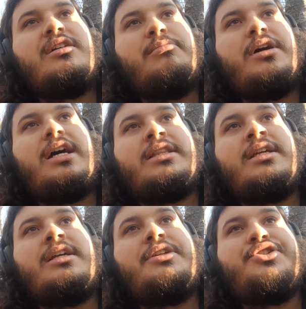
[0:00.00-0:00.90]
But I
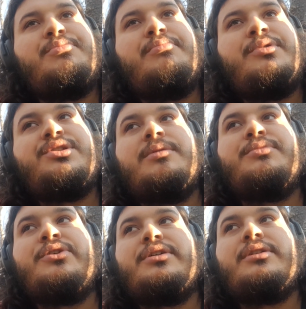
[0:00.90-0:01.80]
think
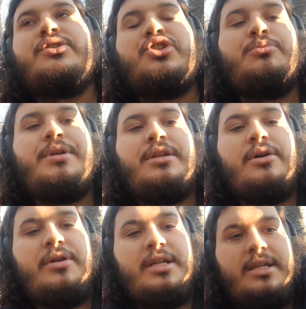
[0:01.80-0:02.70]
something should be
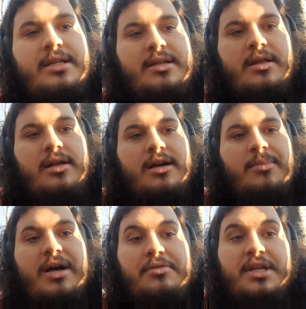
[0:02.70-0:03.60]
noted
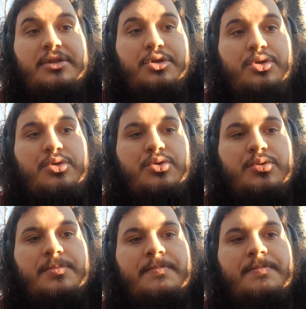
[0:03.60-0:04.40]
about that too,